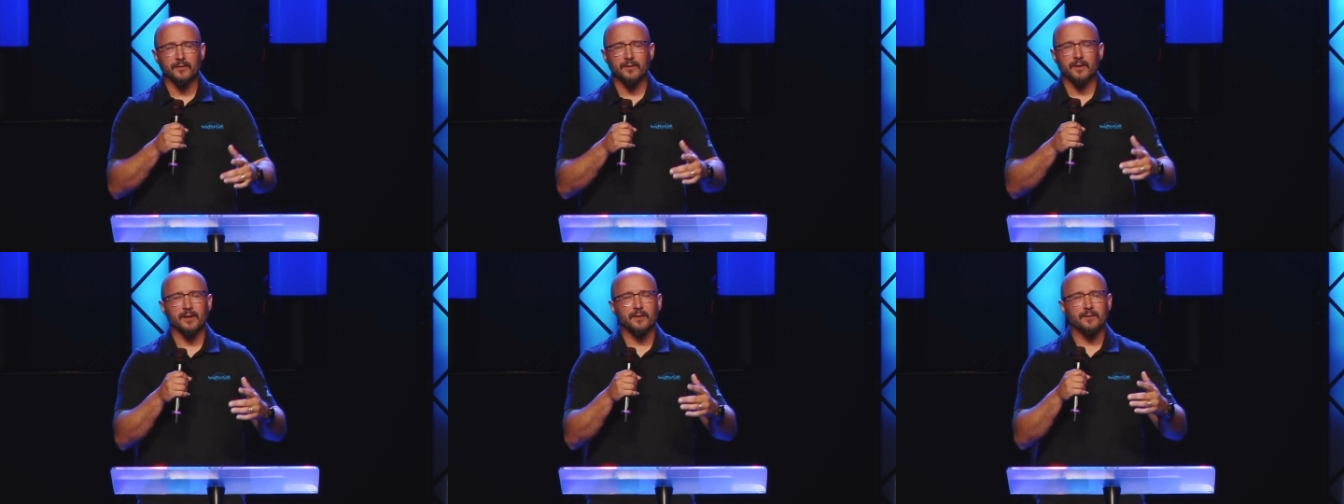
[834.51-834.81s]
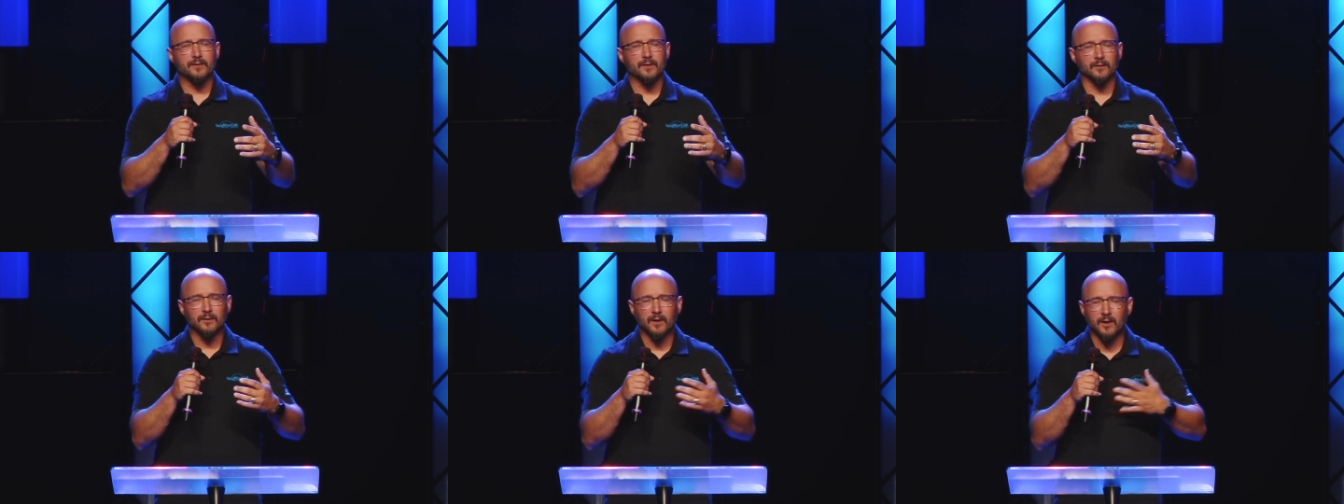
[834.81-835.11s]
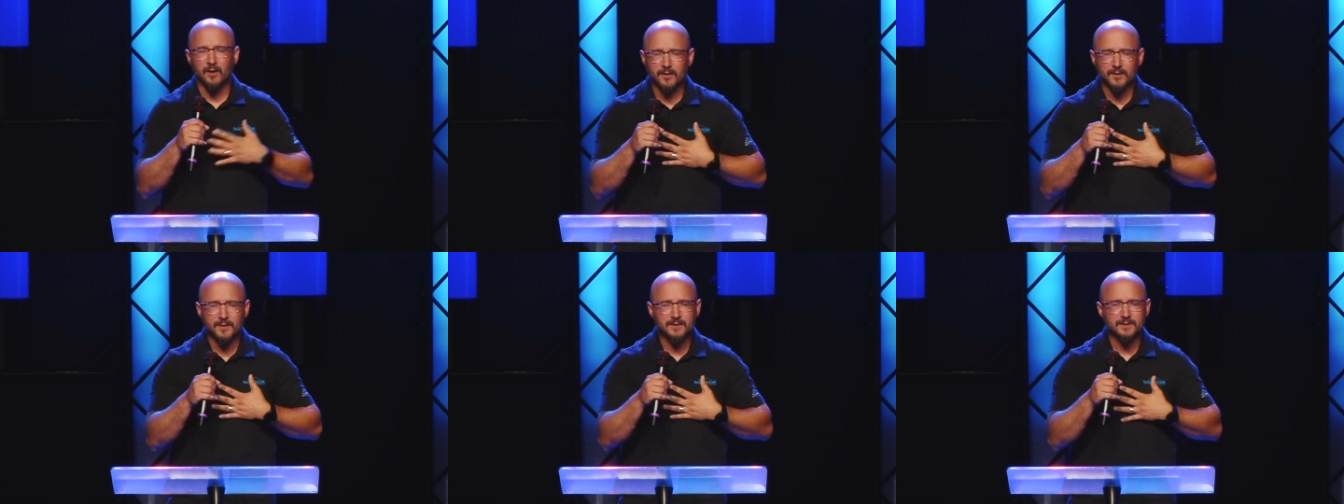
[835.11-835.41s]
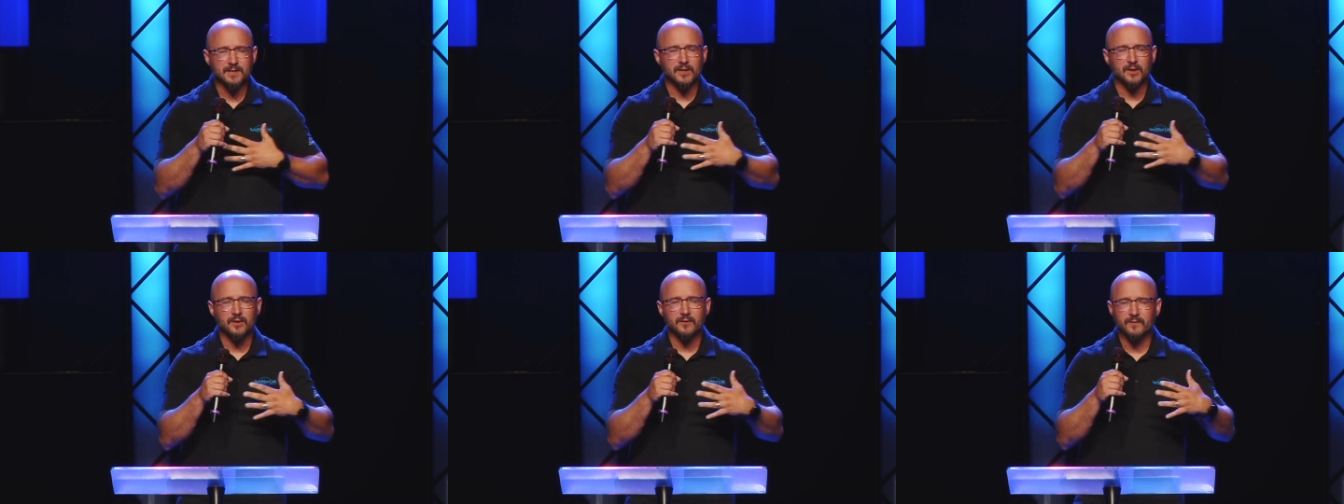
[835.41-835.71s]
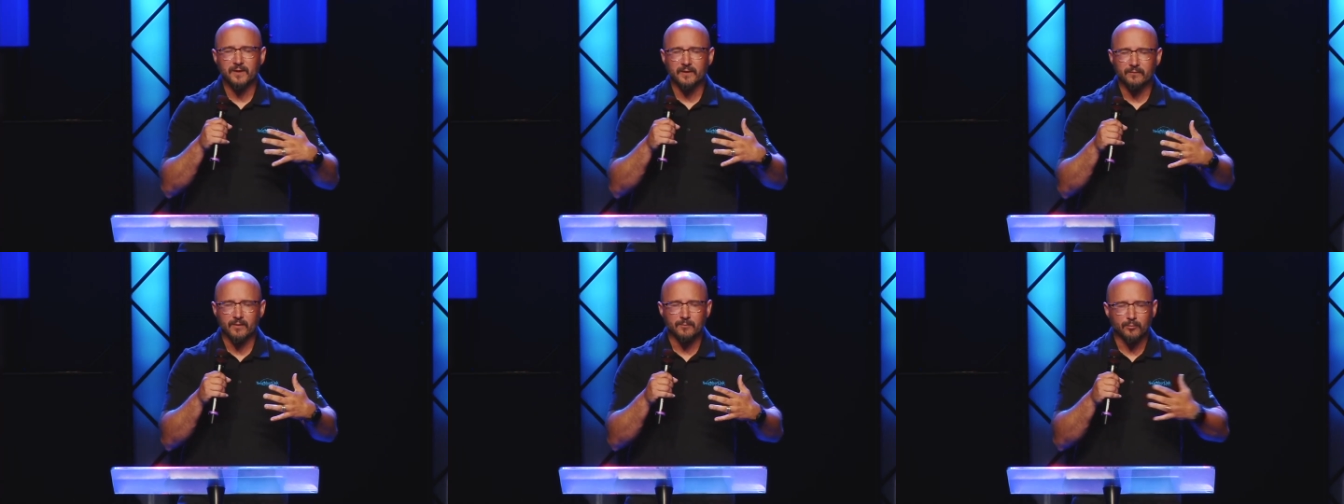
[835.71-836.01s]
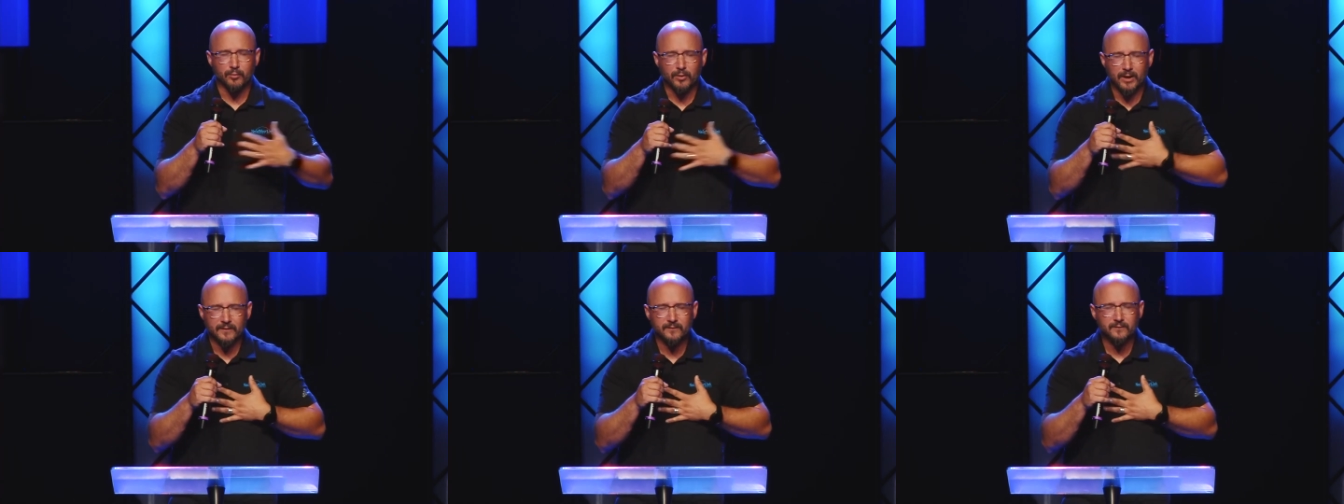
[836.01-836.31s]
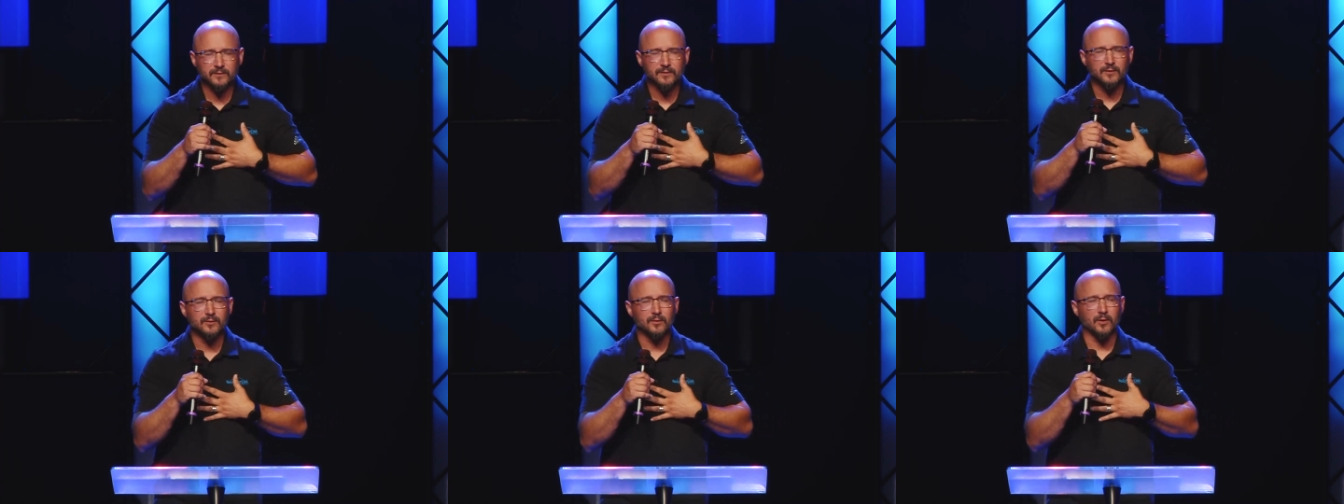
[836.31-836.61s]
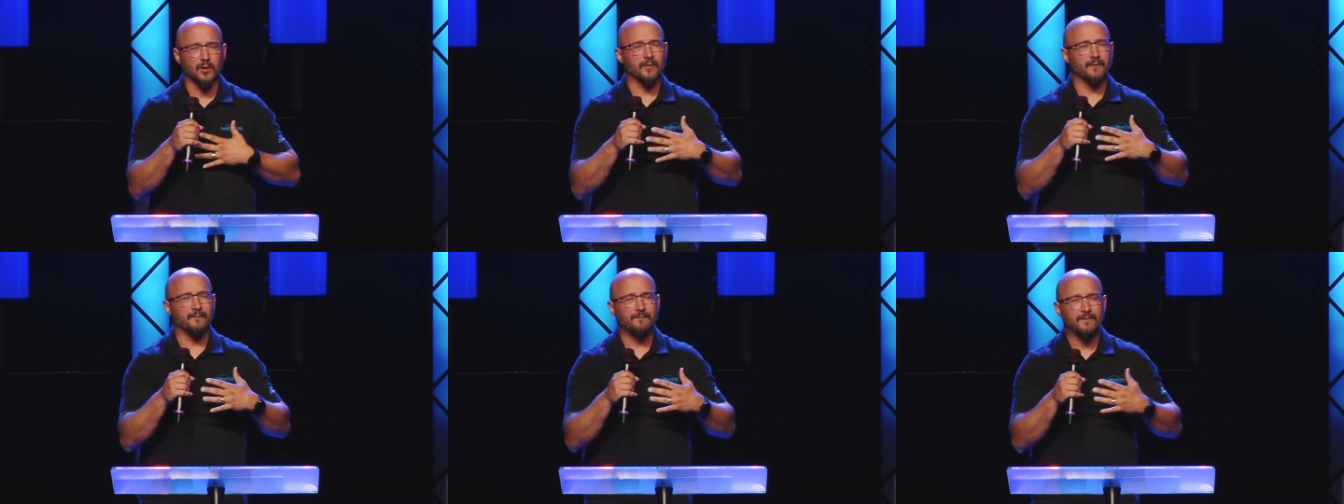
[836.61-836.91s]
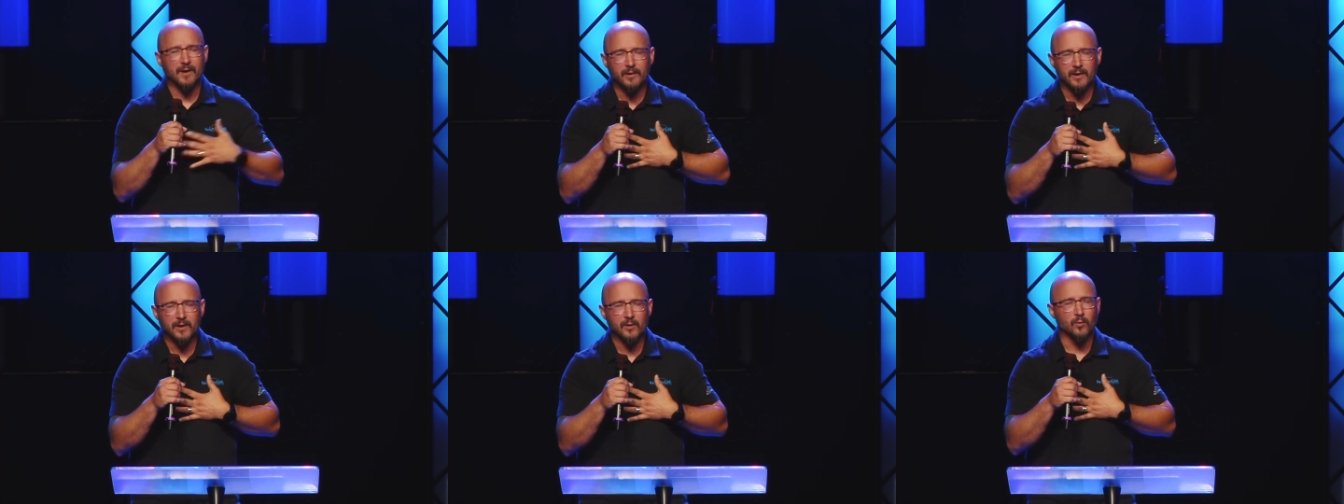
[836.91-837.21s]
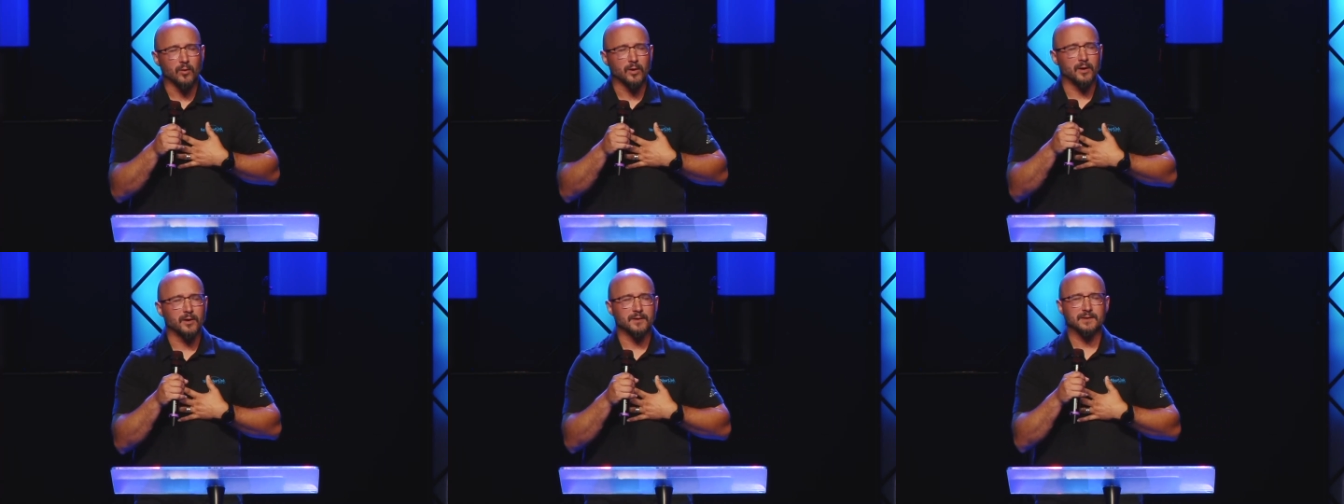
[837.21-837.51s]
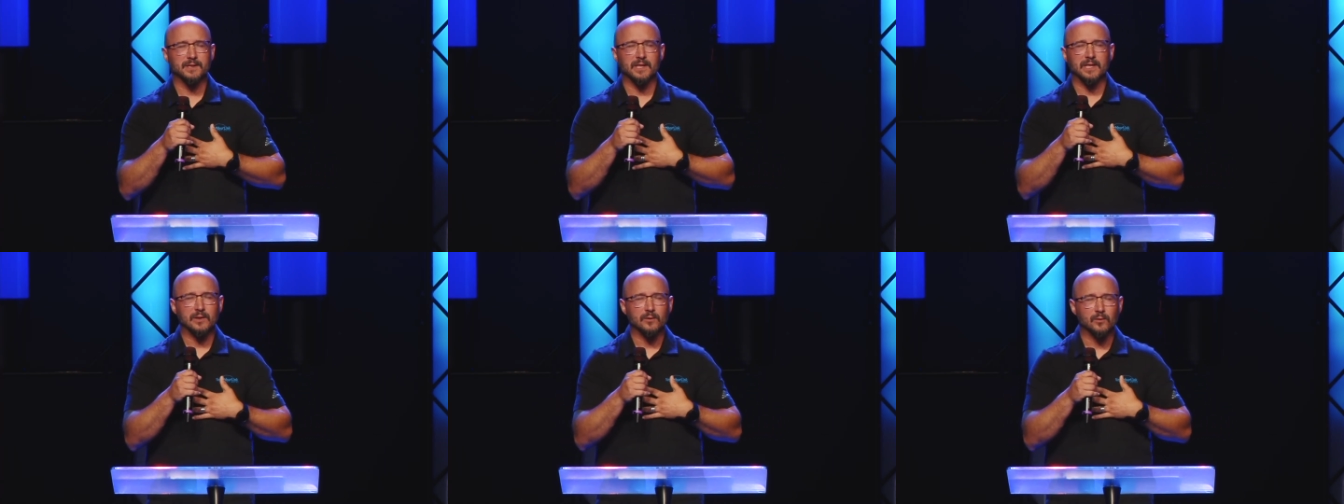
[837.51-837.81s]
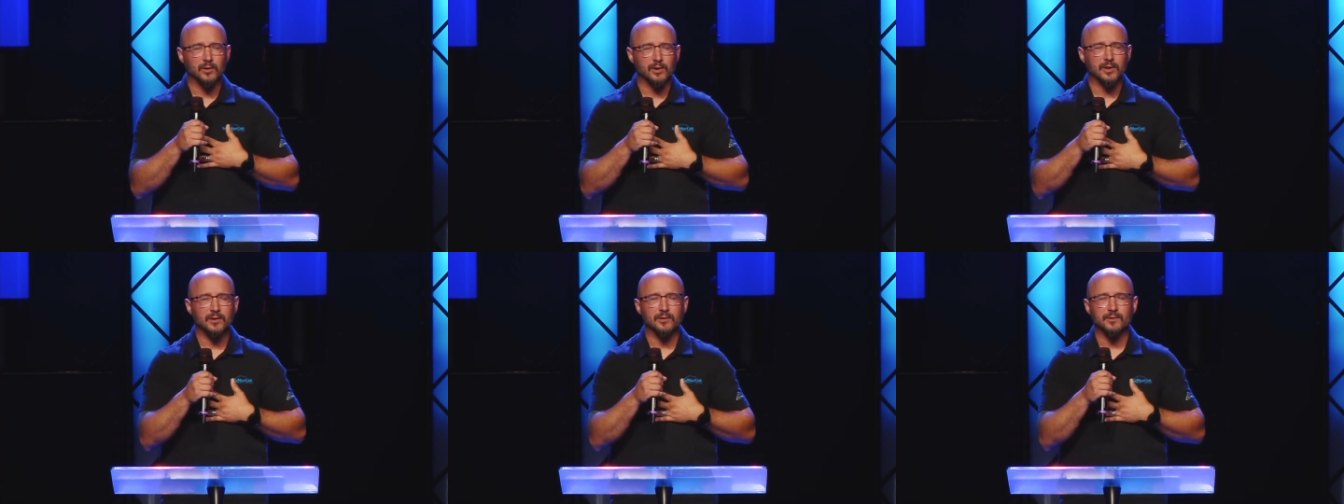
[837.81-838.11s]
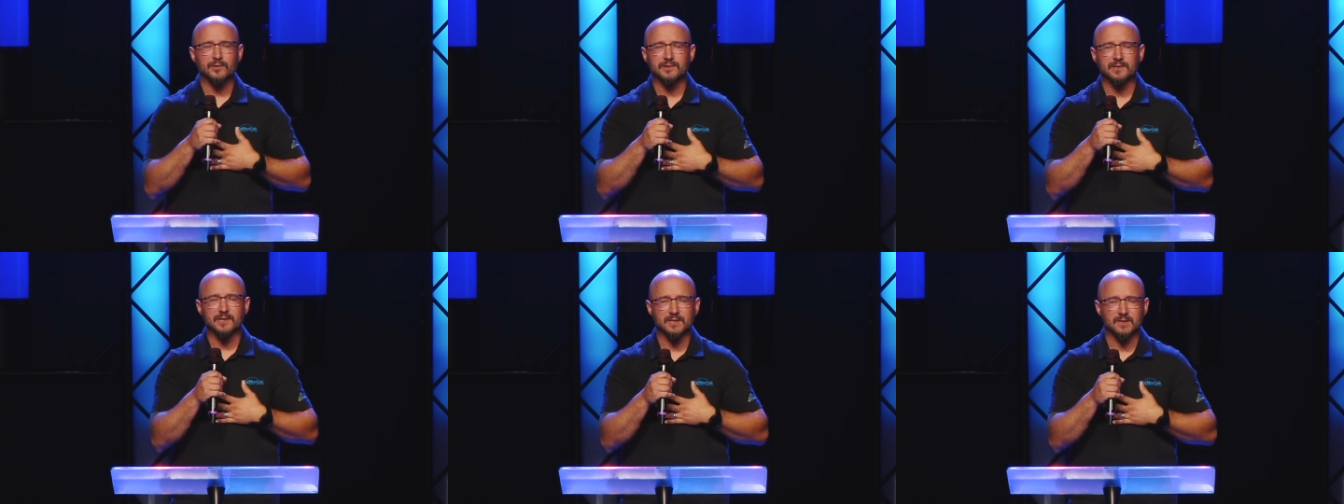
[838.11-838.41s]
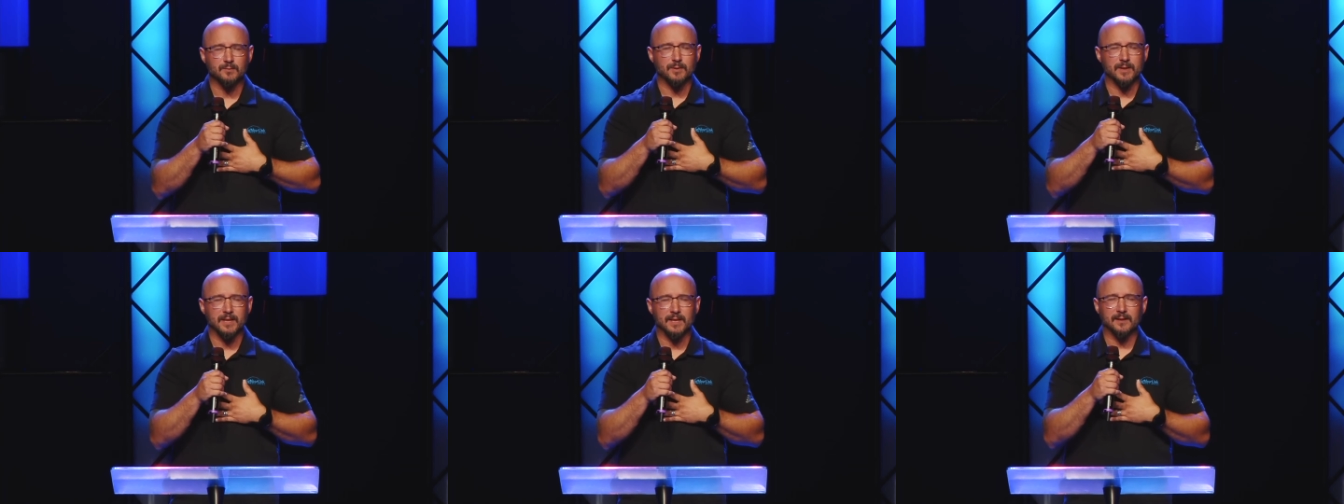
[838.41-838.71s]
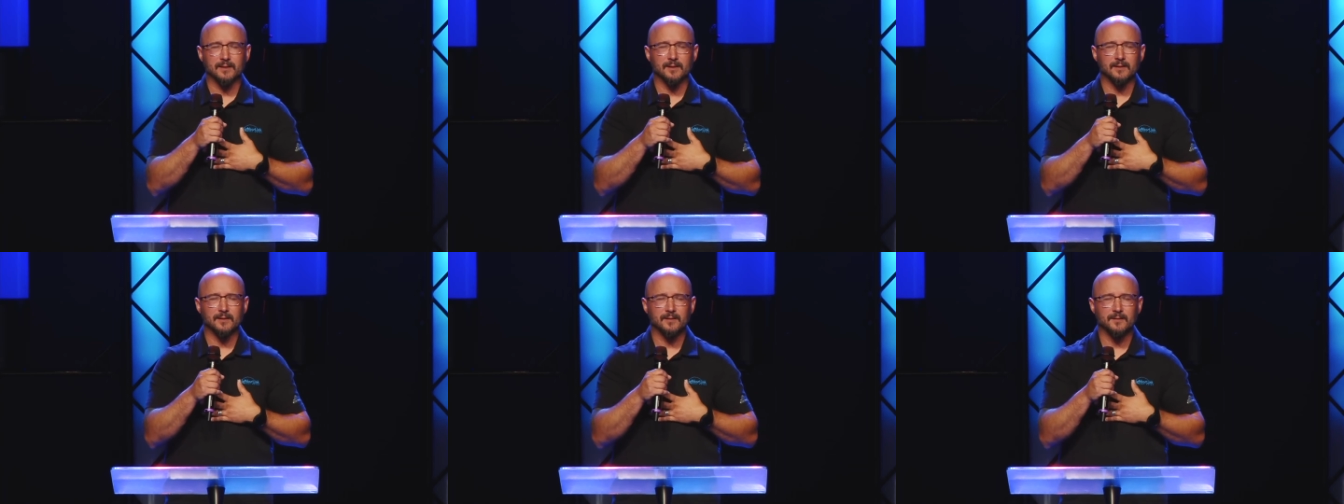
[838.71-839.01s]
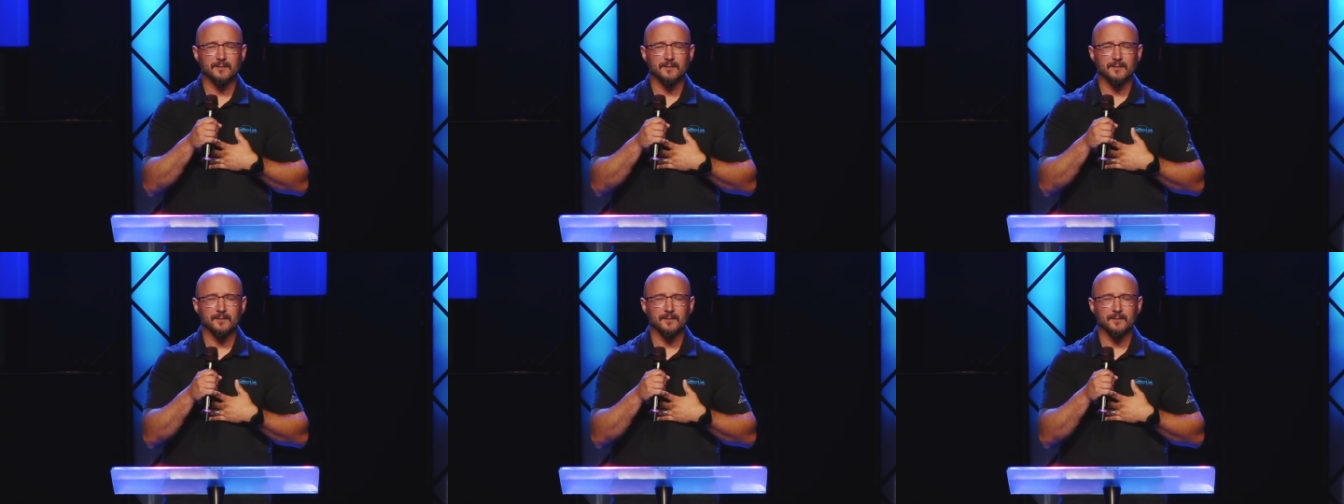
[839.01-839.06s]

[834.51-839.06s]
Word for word: that the lungs that you've given breath to are the very words that you will use to speak.